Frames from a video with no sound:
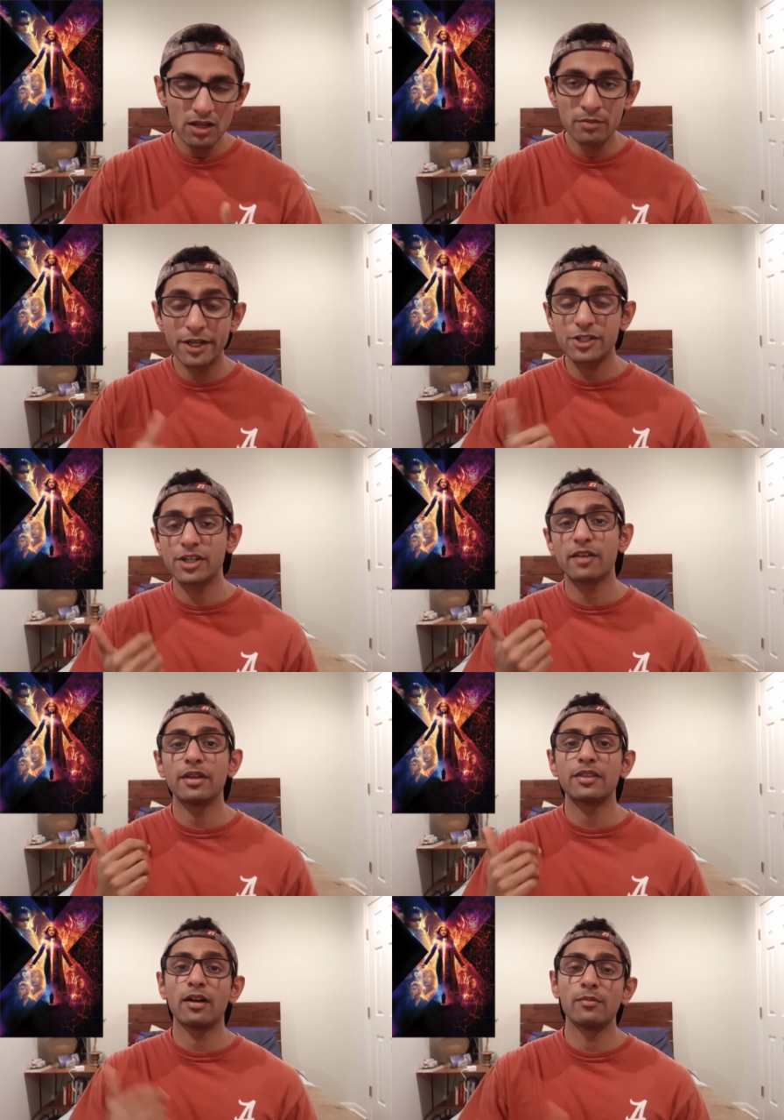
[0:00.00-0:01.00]
Make sure you give
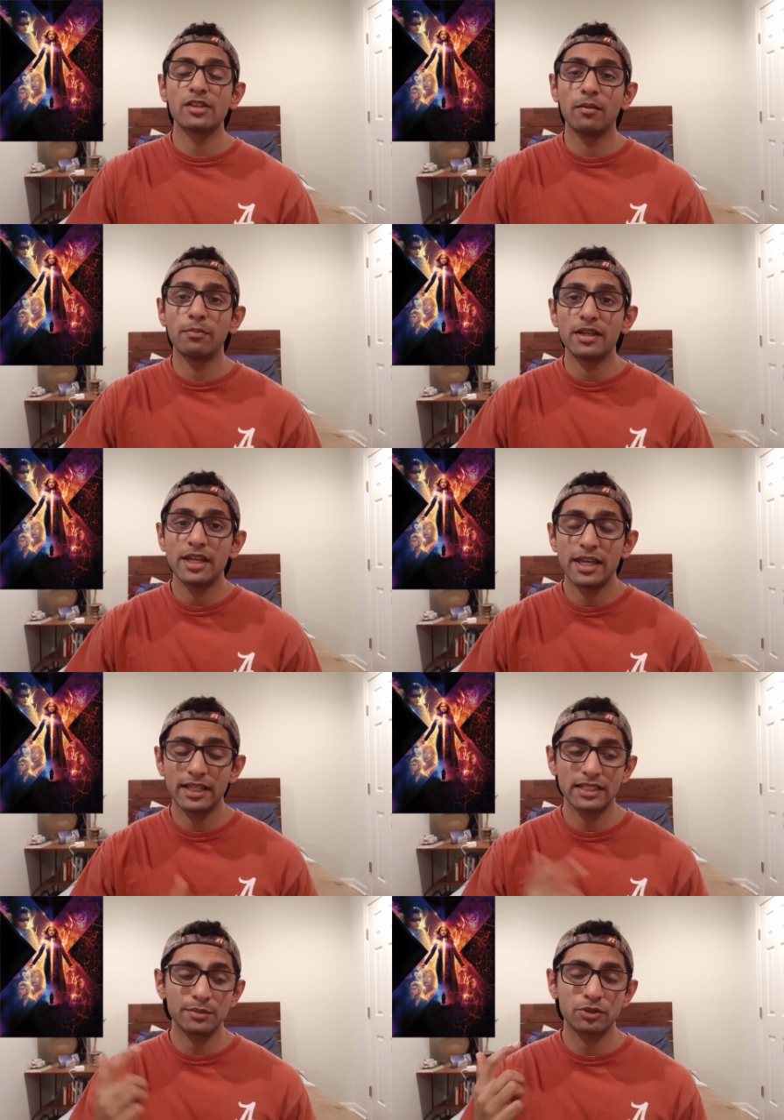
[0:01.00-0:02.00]
me a thumbs up, hit
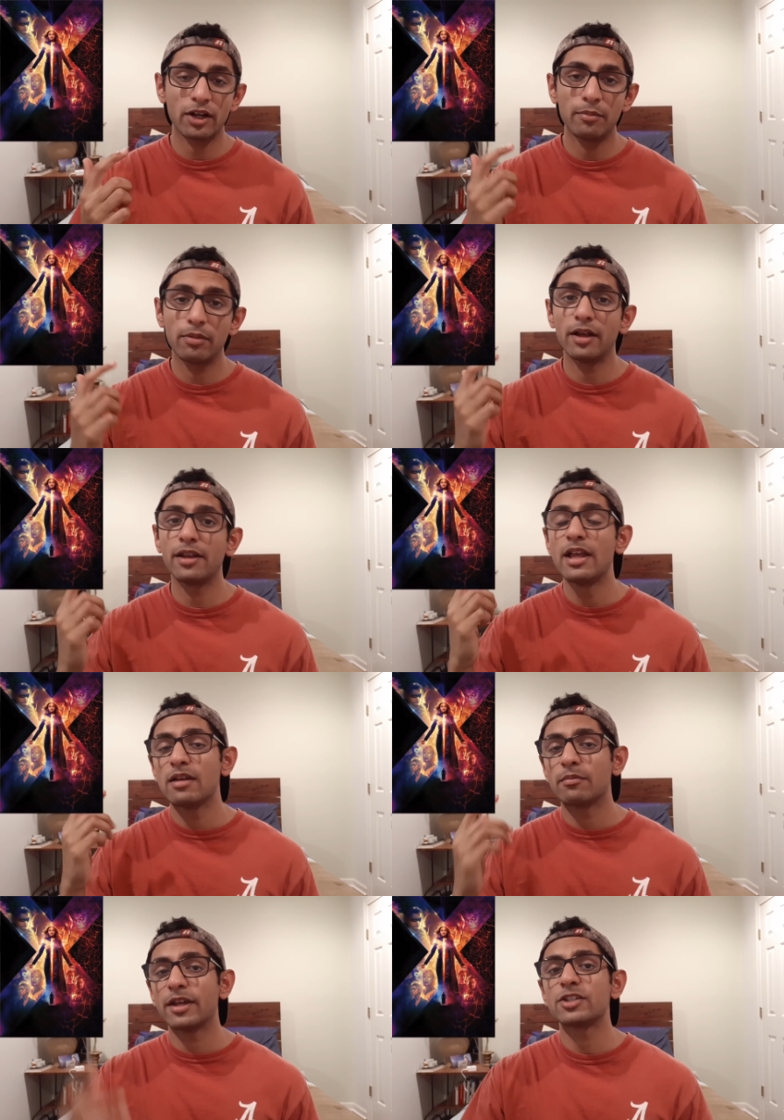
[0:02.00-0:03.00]
that subscribe button,
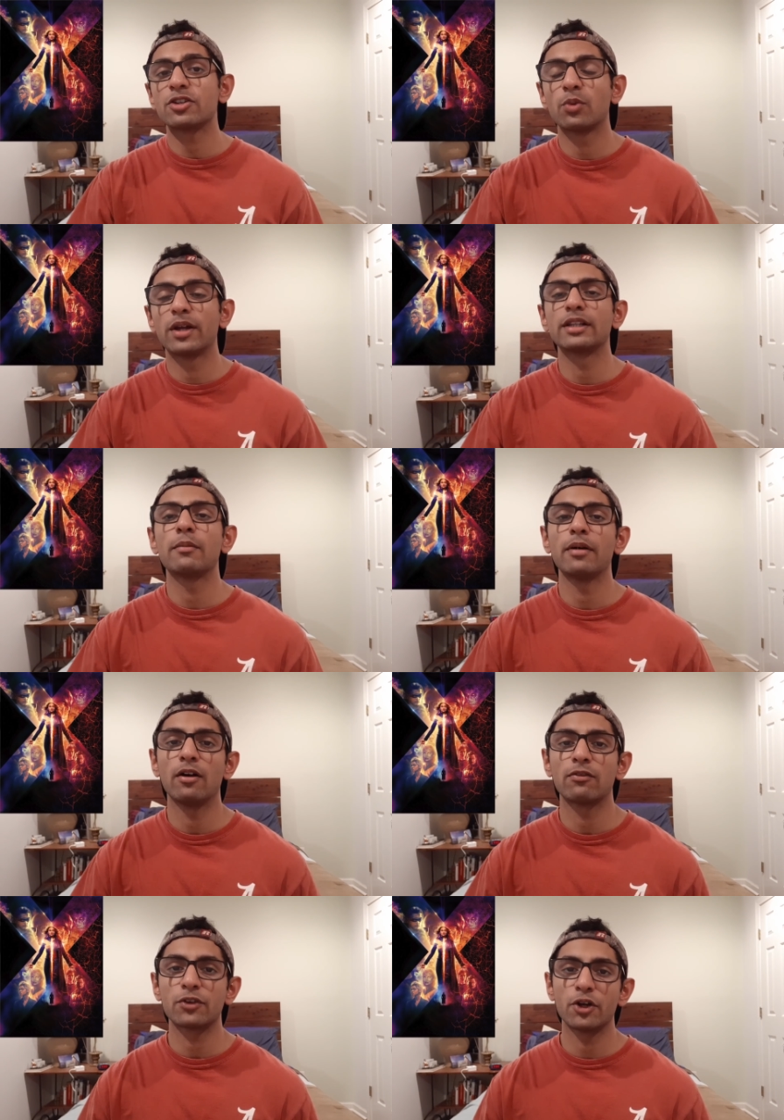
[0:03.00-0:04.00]
make sure you ring the
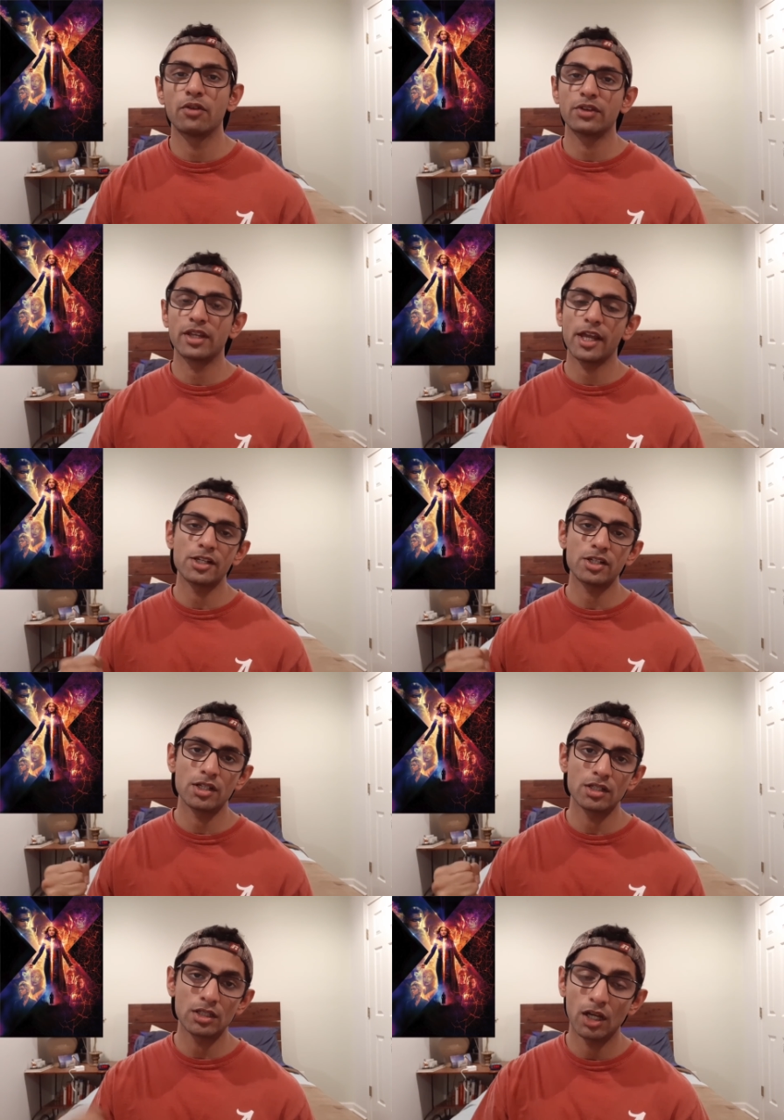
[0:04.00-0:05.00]
bell for
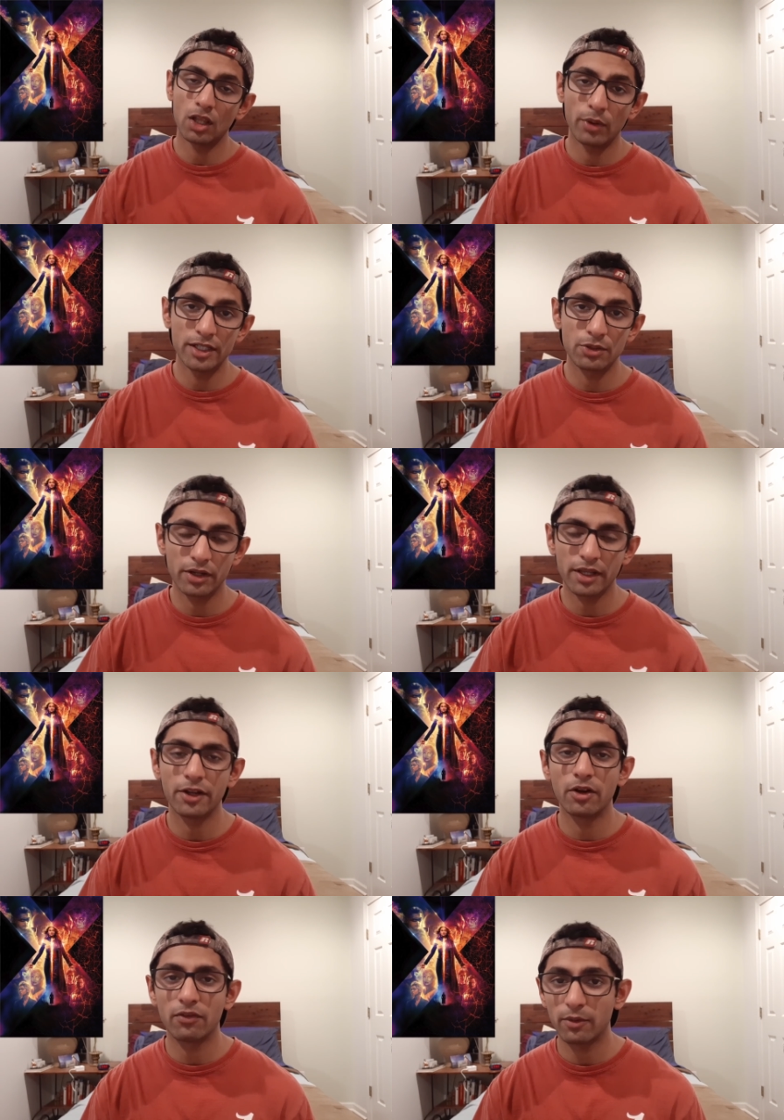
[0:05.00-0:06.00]
notifications, otherwise you won't get
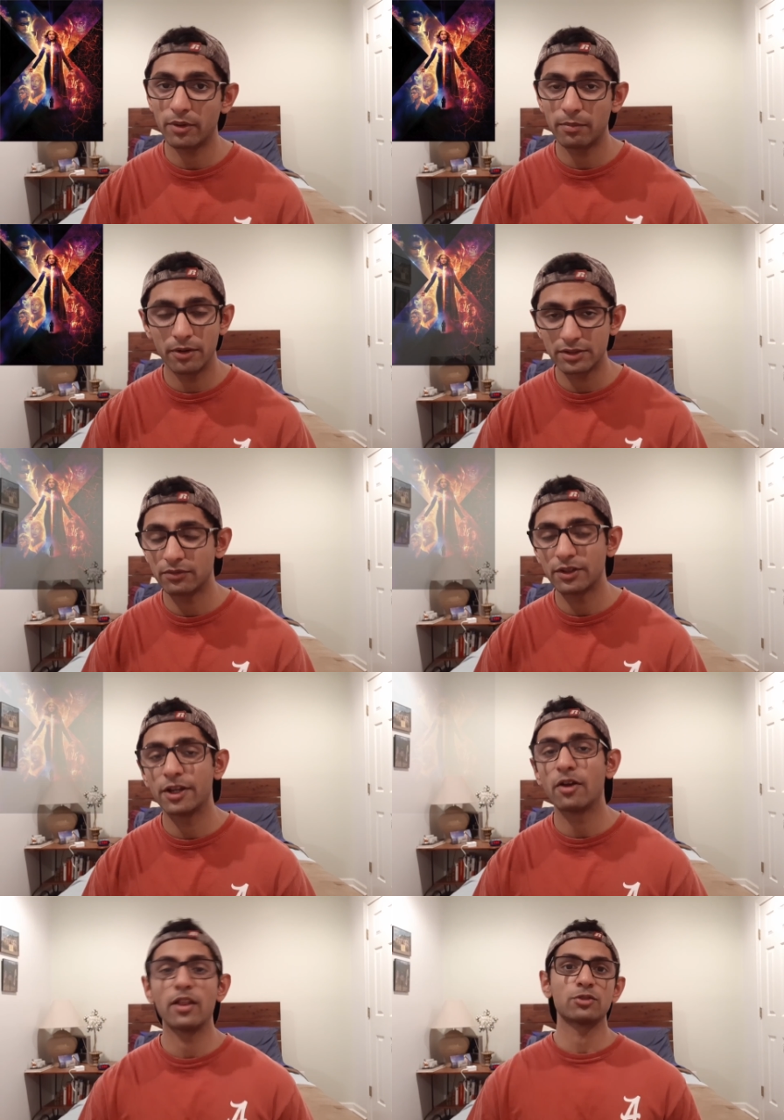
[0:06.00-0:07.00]
notified when I post a
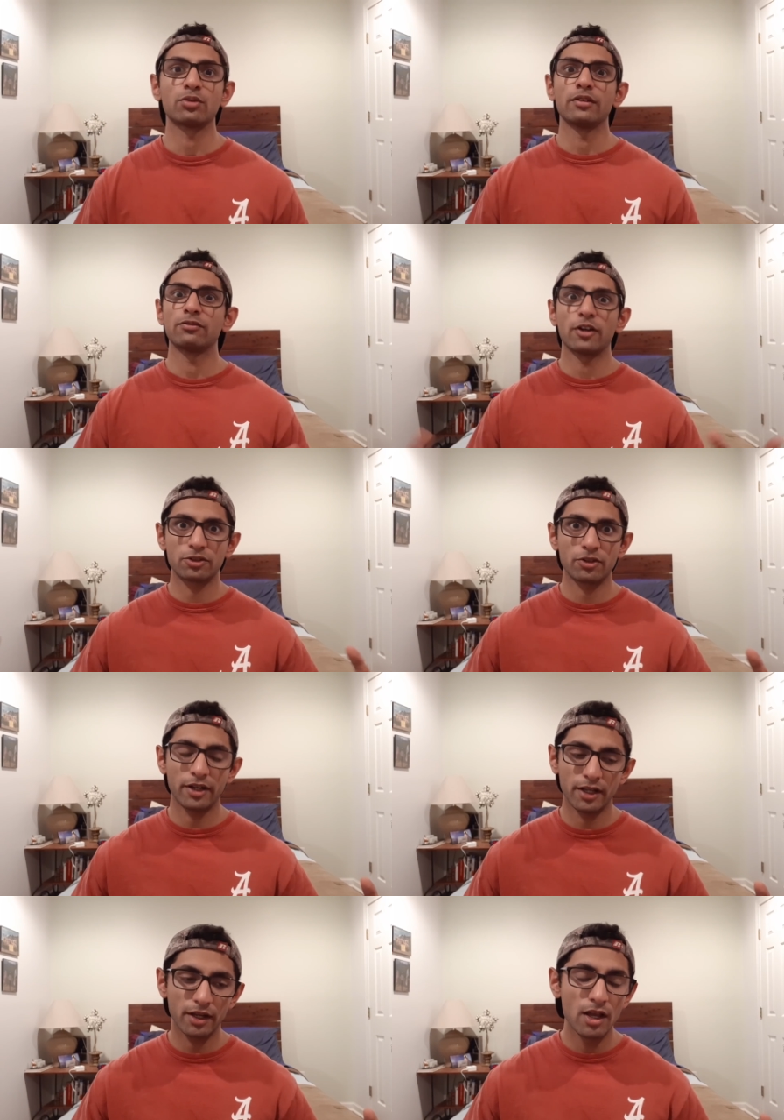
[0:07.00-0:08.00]
video, and that's really
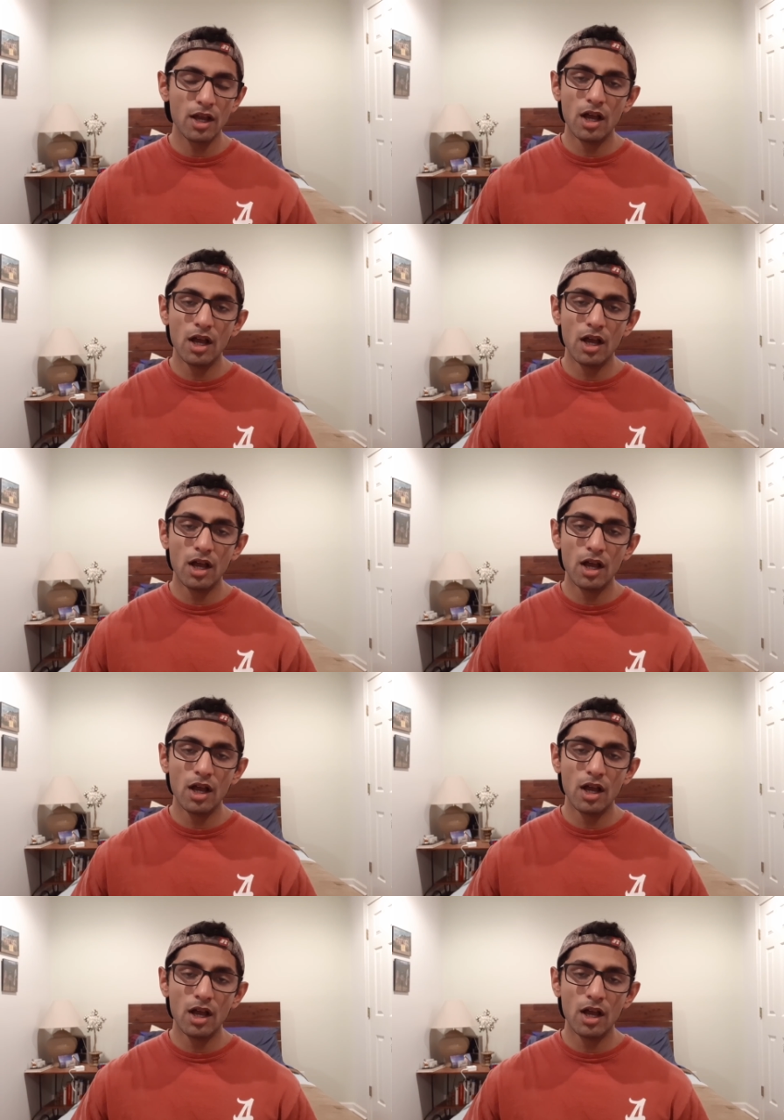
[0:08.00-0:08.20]
frustrating.